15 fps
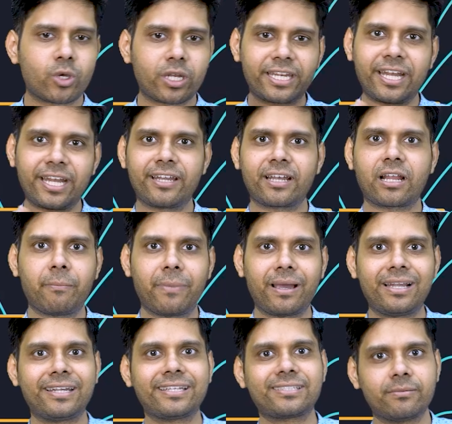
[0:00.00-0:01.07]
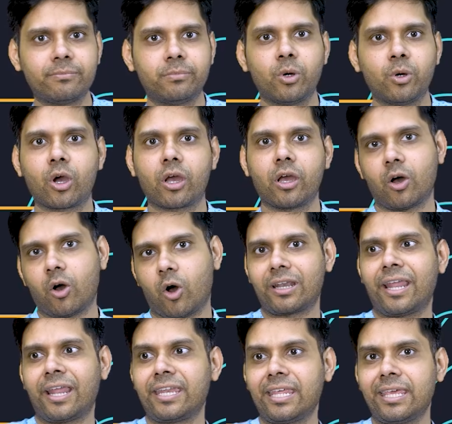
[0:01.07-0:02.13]
create compile it as a book
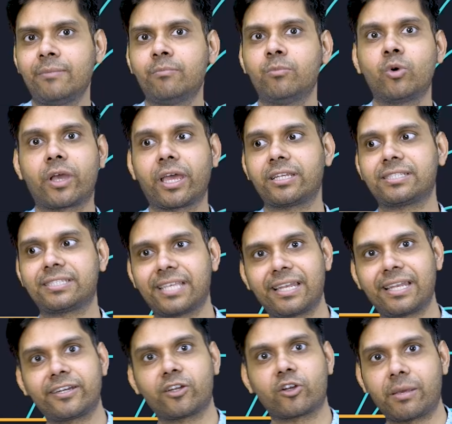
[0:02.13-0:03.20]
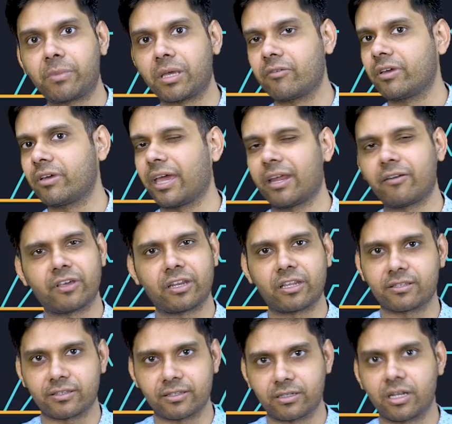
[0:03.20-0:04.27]
online ebook and sell it on hemingway and various
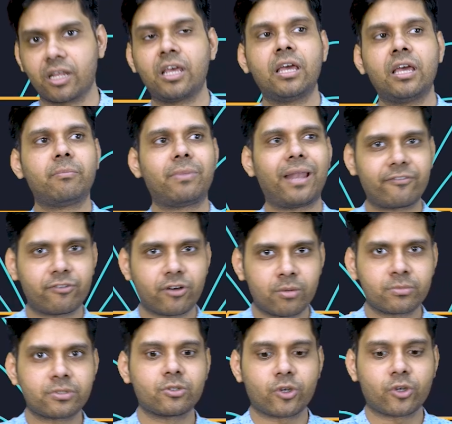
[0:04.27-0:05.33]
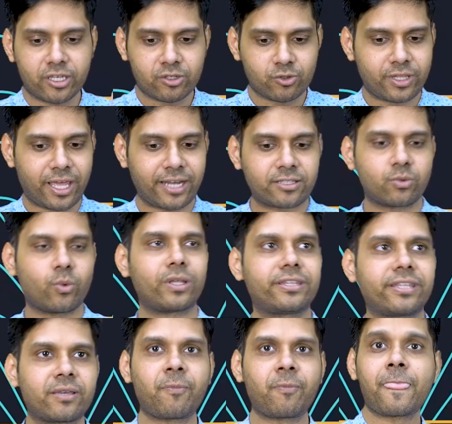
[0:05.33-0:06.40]
other platforms okay so that's one
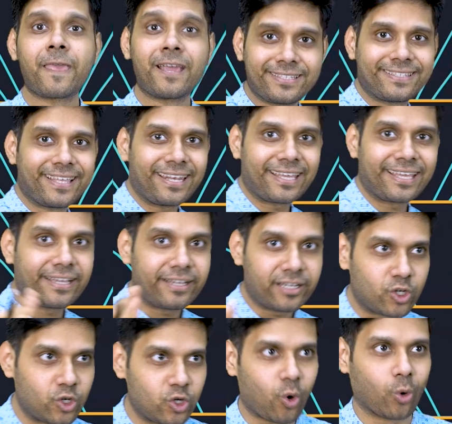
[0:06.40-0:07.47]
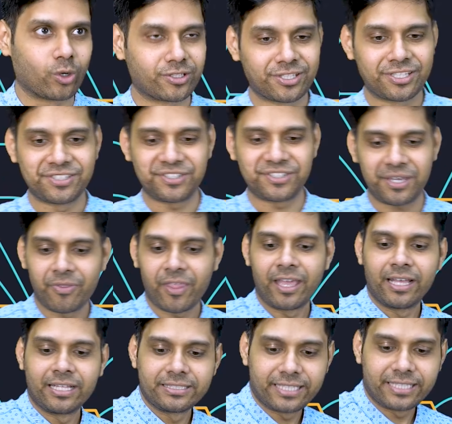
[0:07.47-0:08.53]
thing selling notes okay
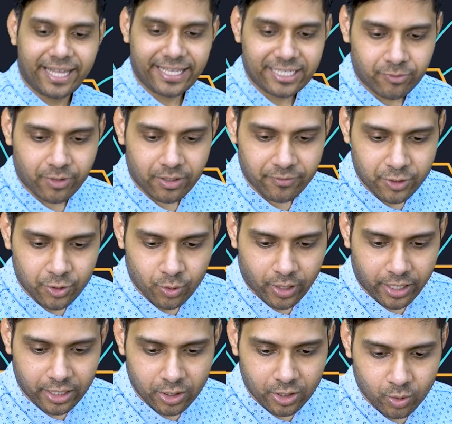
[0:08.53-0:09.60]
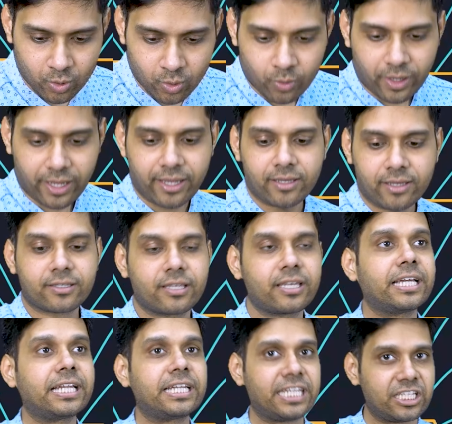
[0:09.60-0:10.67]
the next one which you can do is
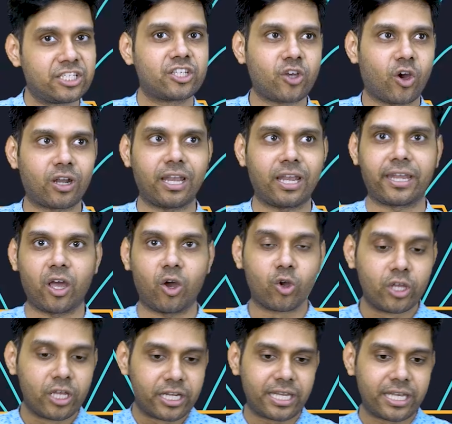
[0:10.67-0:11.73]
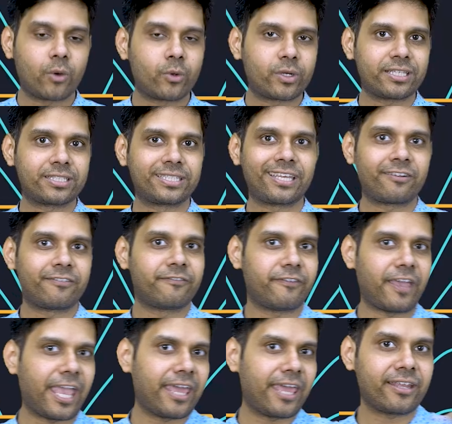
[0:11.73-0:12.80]
teaching online now. Nowadays, there are
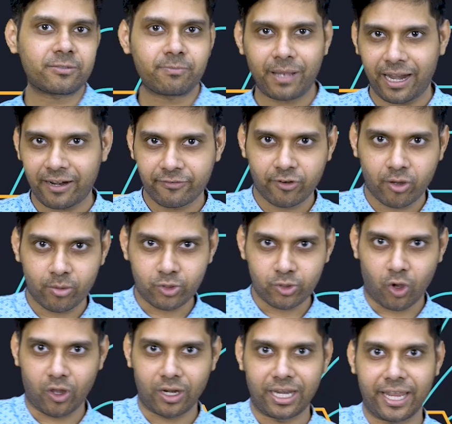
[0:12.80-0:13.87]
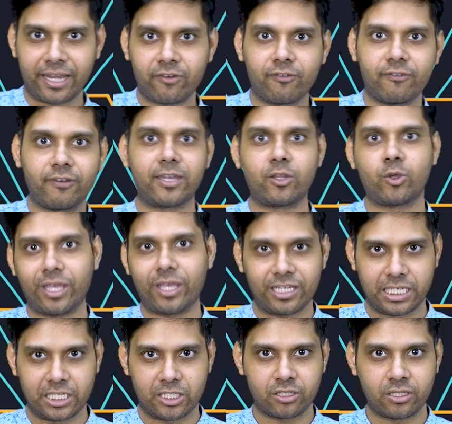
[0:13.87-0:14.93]
various platforms online where you can
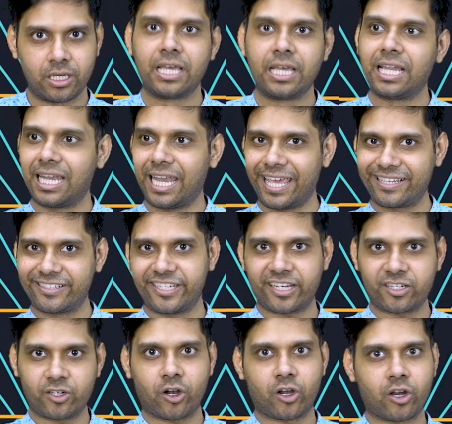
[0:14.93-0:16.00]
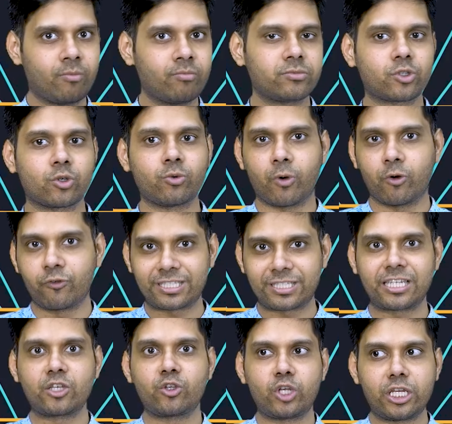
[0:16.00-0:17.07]
teach like Chegg.com. So obviously
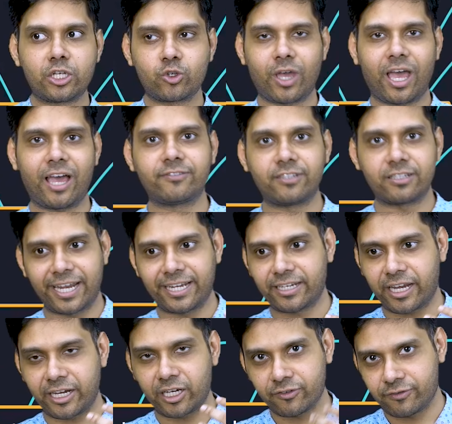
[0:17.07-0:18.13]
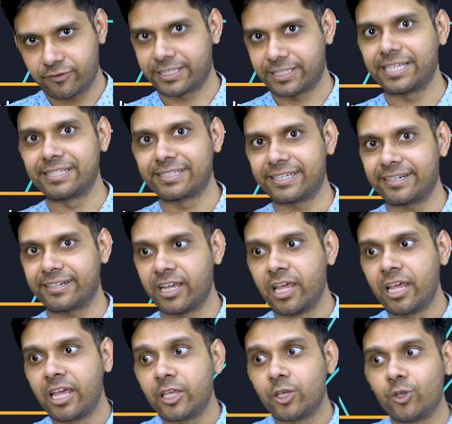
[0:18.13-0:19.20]
you need to have the right kind of skill set.
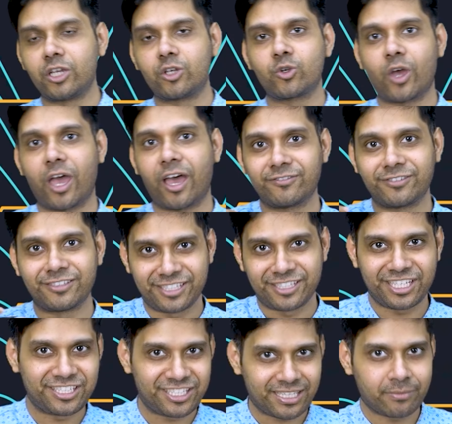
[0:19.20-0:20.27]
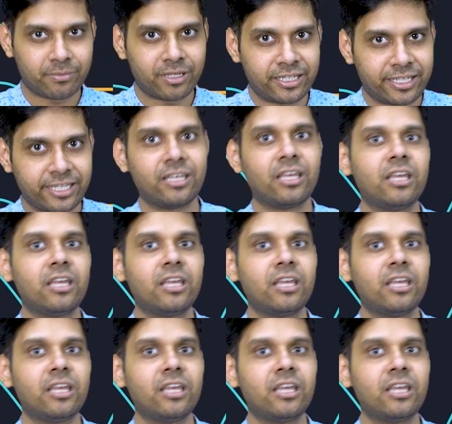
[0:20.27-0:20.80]
You need to have the teaching ability.